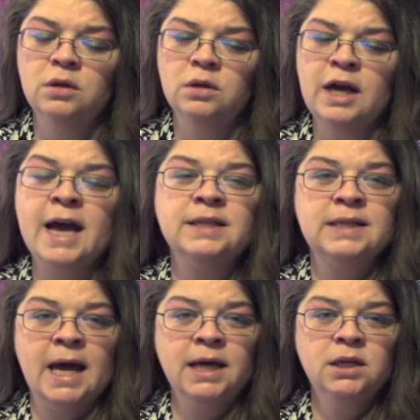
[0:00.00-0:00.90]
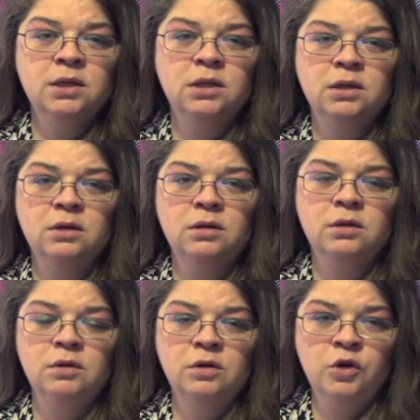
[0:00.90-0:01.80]
asset,
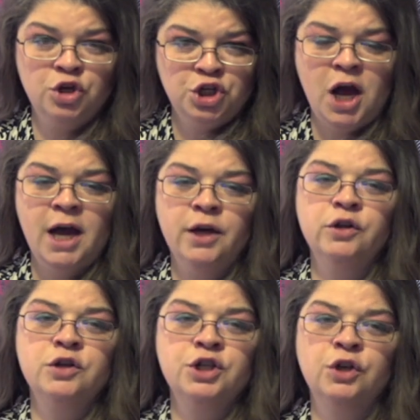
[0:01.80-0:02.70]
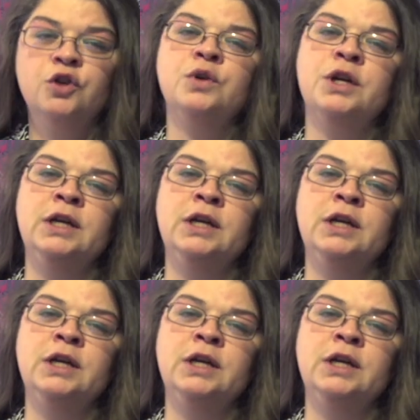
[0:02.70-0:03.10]
your child or children,